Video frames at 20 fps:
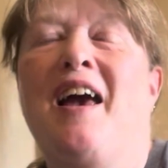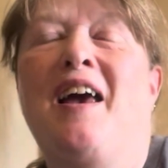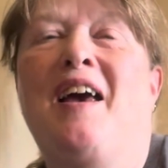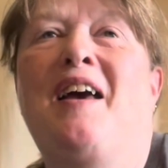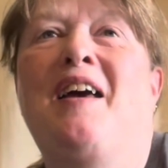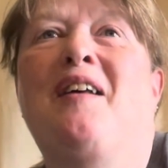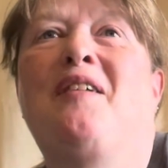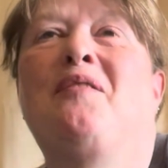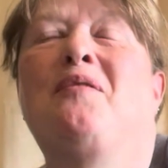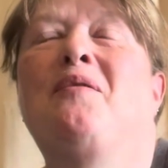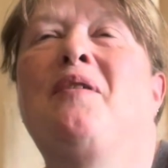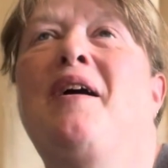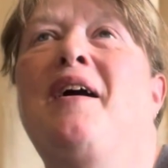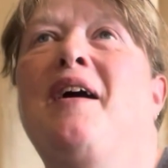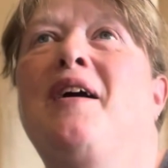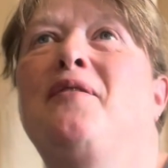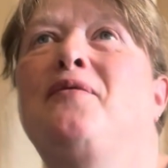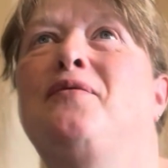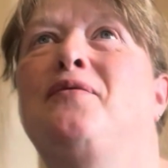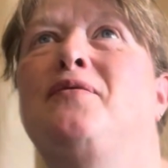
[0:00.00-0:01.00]
it
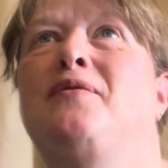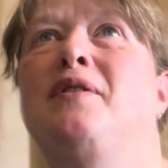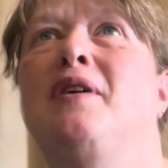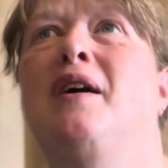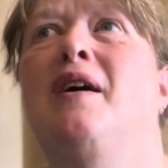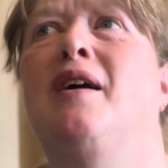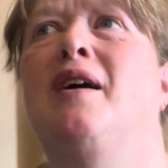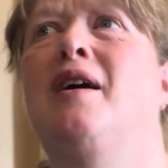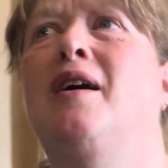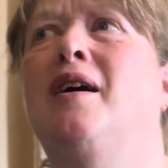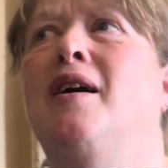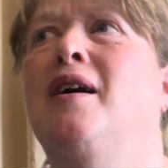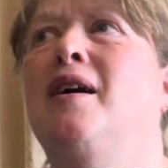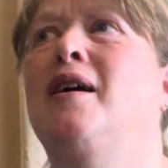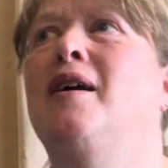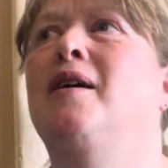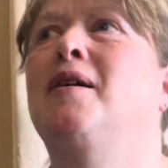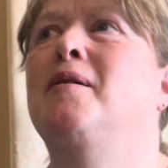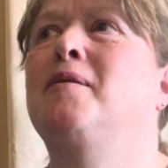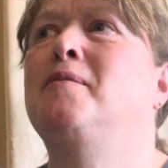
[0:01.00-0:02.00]
arrived
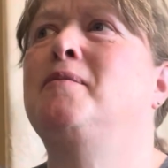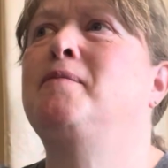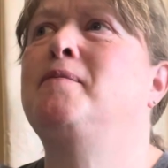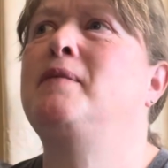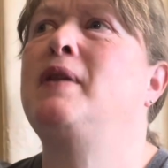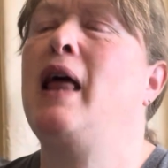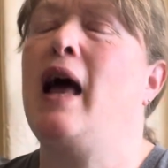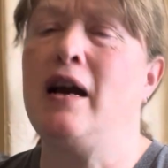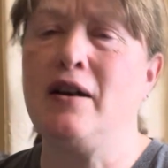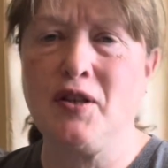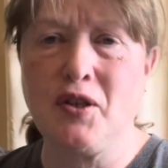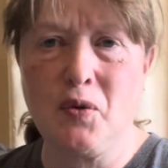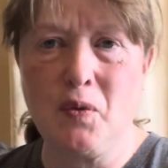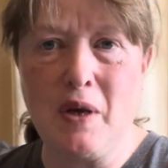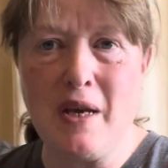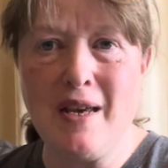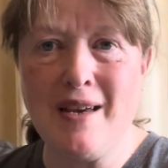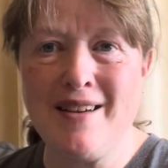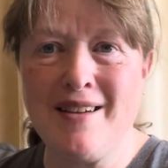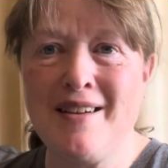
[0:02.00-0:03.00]
last
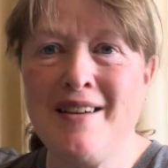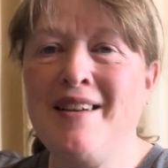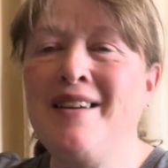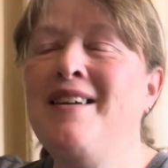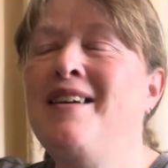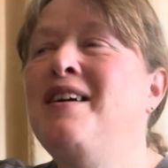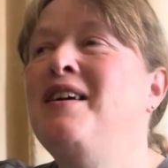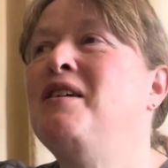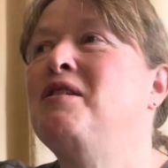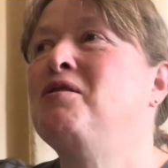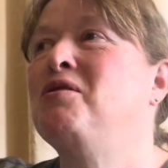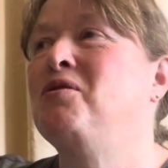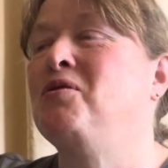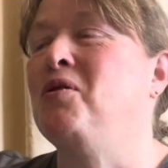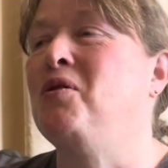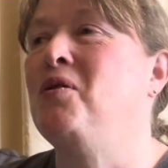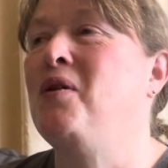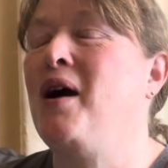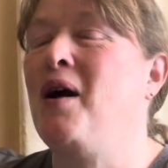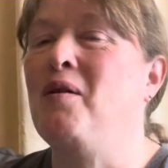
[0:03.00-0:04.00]
week,
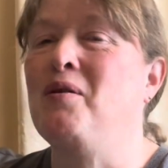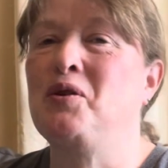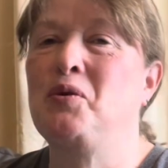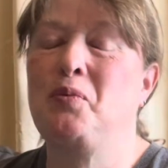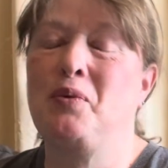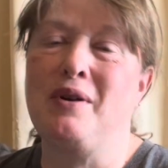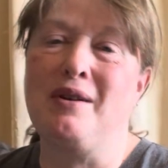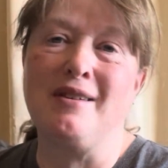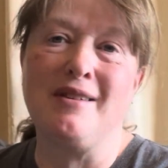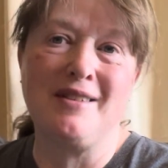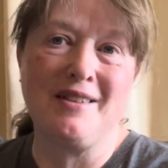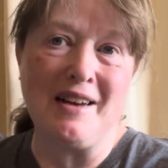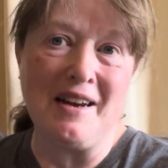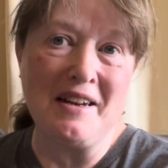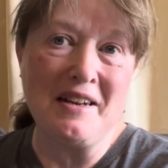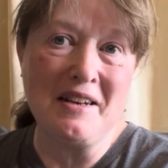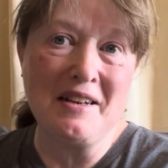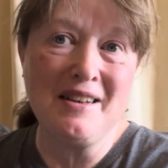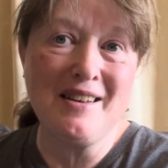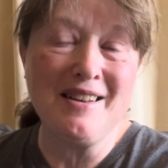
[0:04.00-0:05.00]
so I was pretty
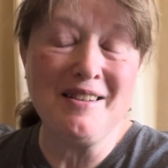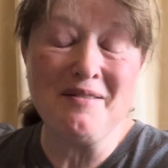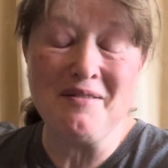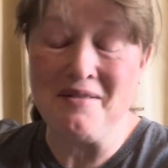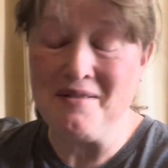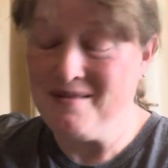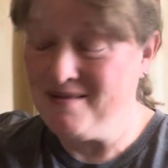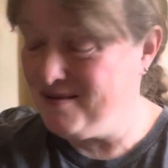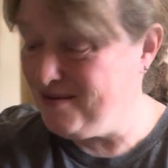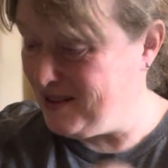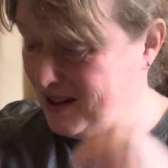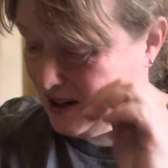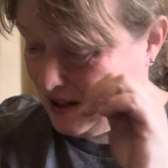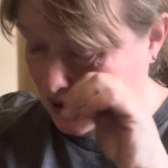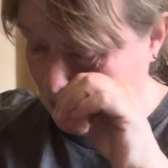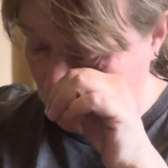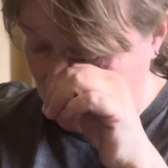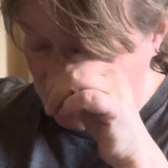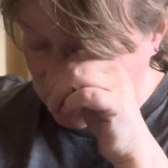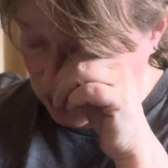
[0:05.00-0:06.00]
excited
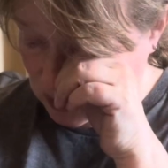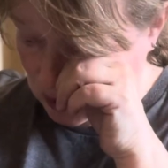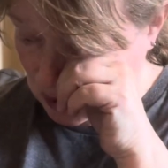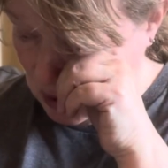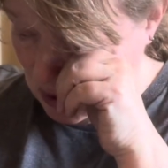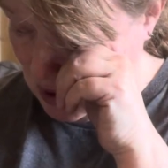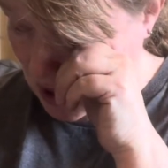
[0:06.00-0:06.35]
when it showed